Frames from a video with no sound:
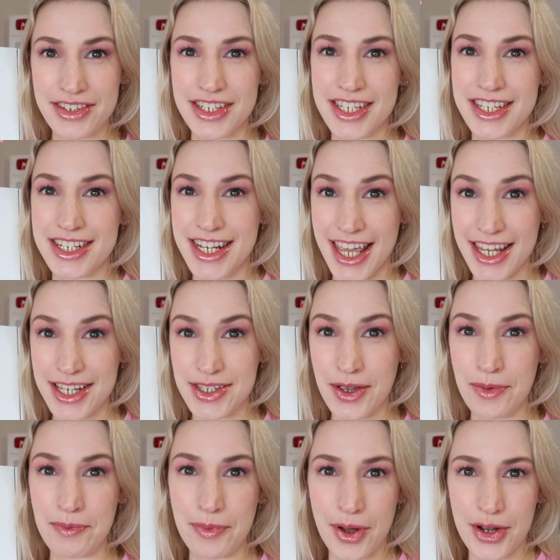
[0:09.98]
So today's
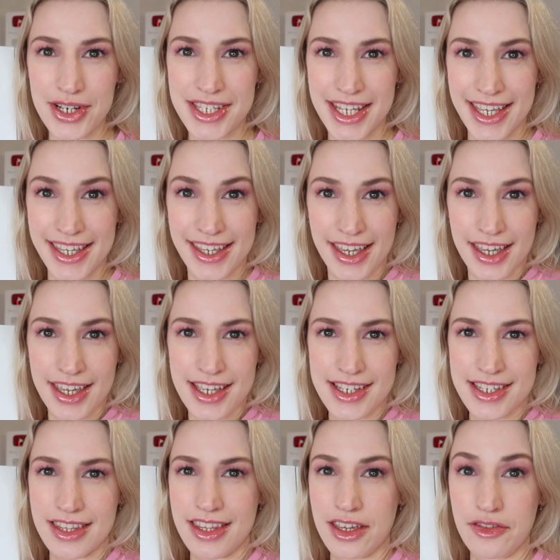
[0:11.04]
unboxing
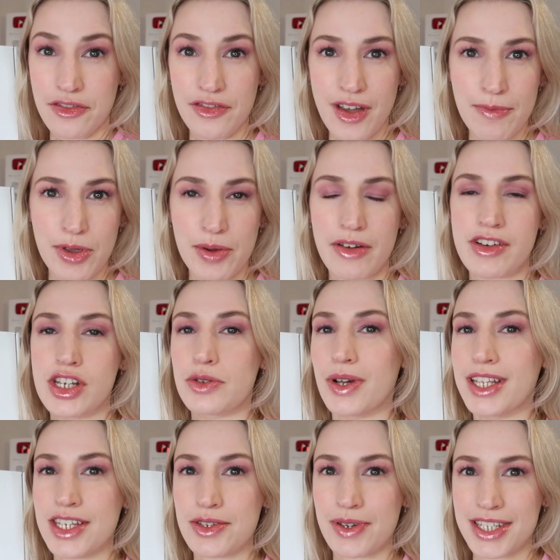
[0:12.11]
is the February
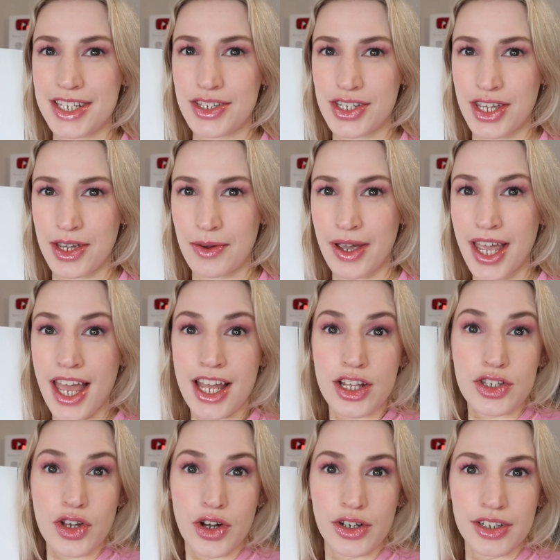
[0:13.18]
twenty twenty-two
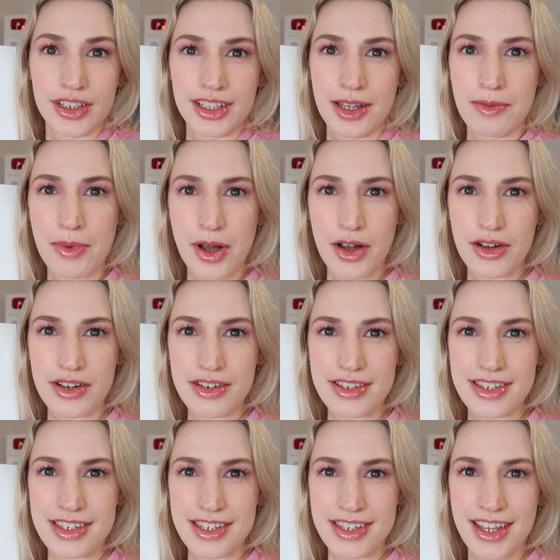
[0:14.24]
TOYL
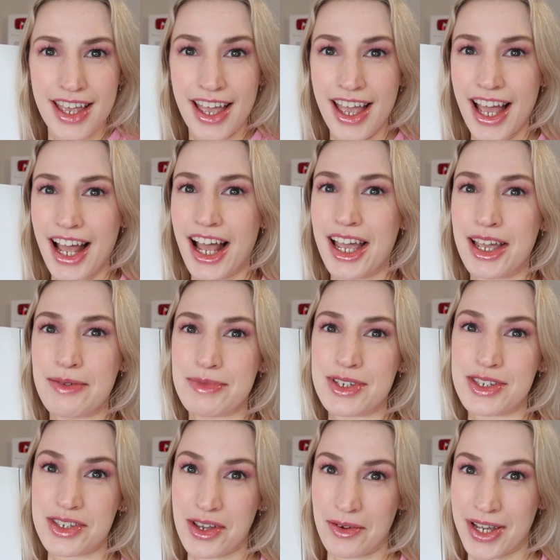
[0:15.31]
box. I am
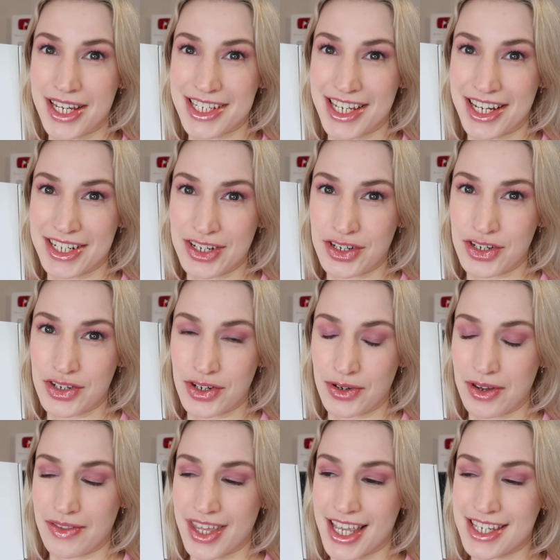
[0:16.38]
so excited to show
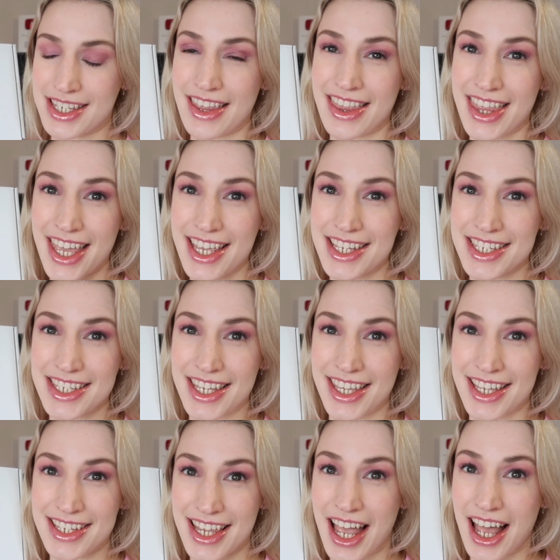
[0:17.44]
you this. This
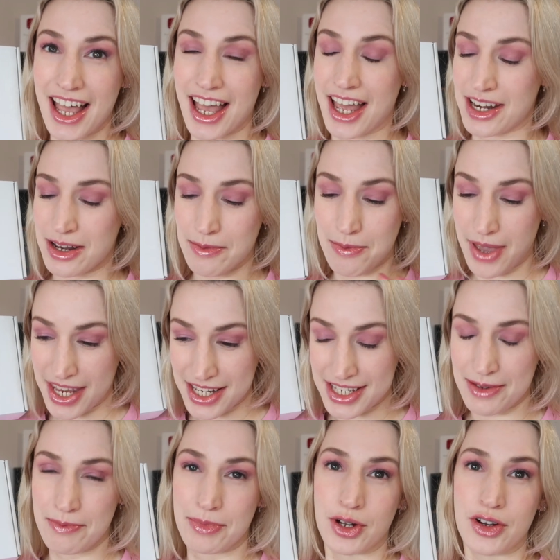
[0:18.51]
is an
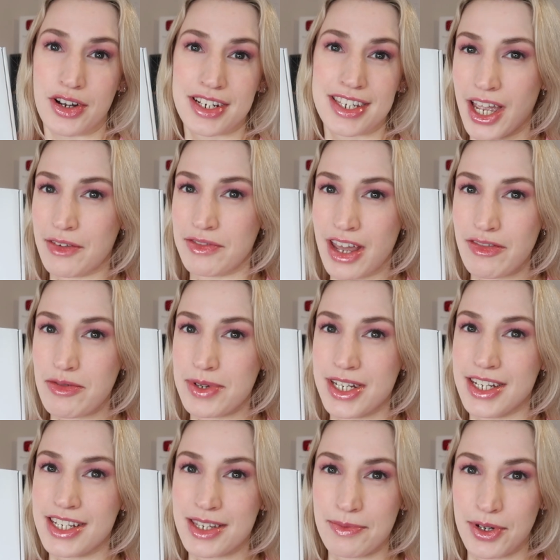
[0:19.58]
amazing box. I've never been
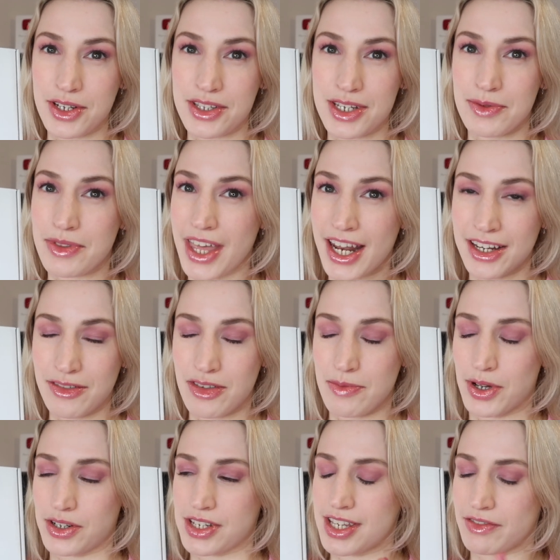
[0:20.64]
disappointed with any of the
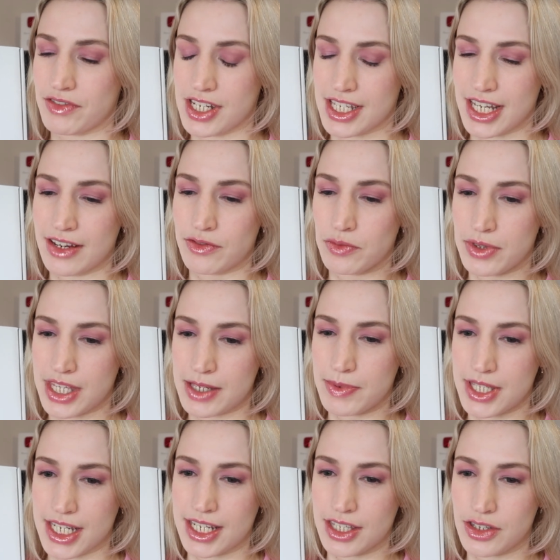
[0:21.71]
boxes I've received with this
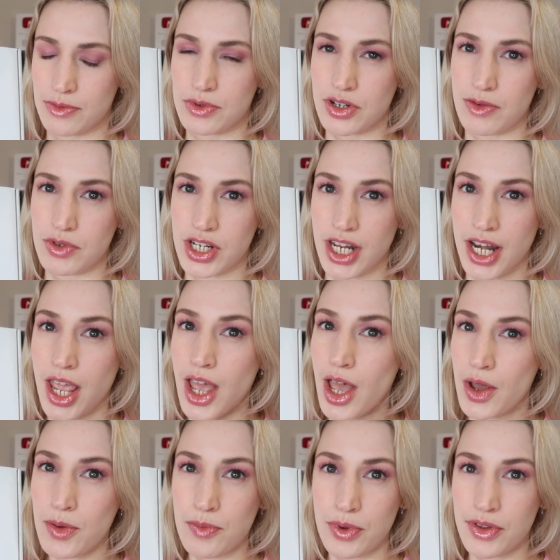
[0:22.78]
particular subscription,
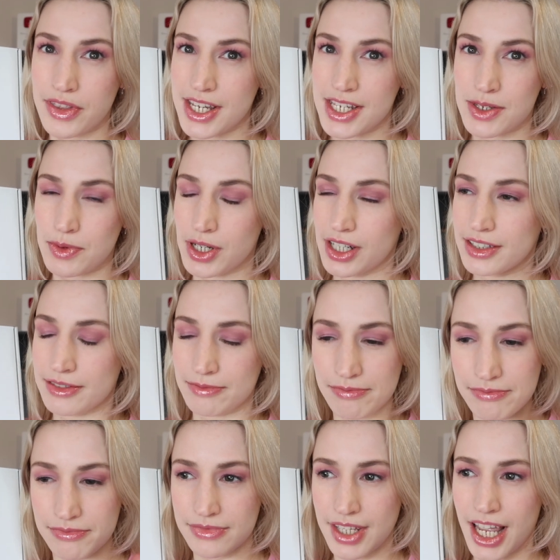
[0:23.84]
but this one
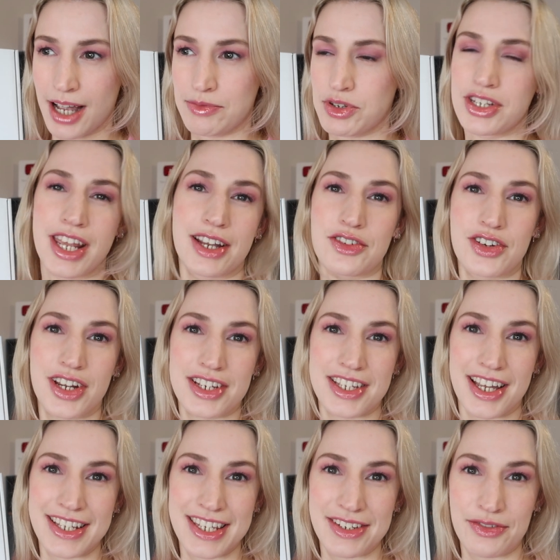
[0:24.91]
I'm just extra
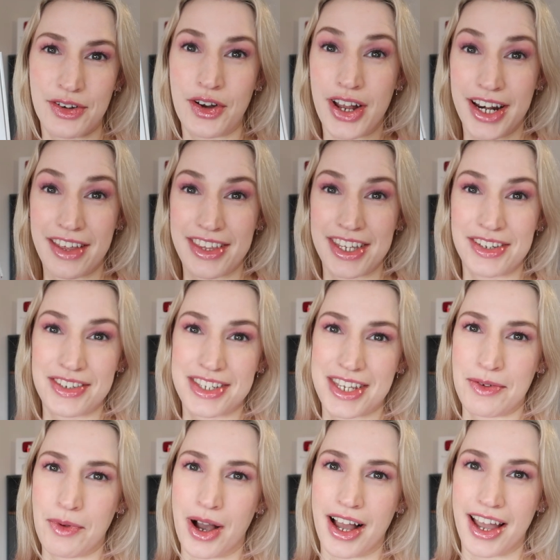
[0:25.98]
excited for, and I think you'll
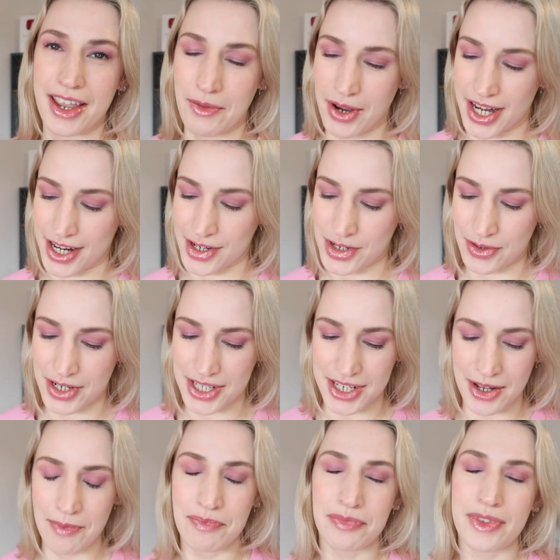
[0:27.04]
see why when I show it to
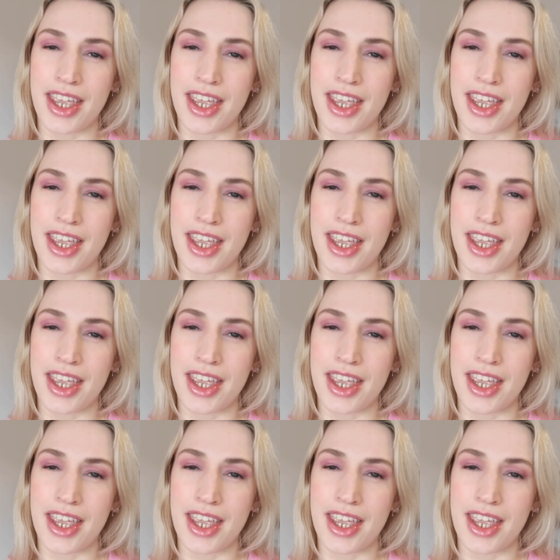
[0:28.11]
you.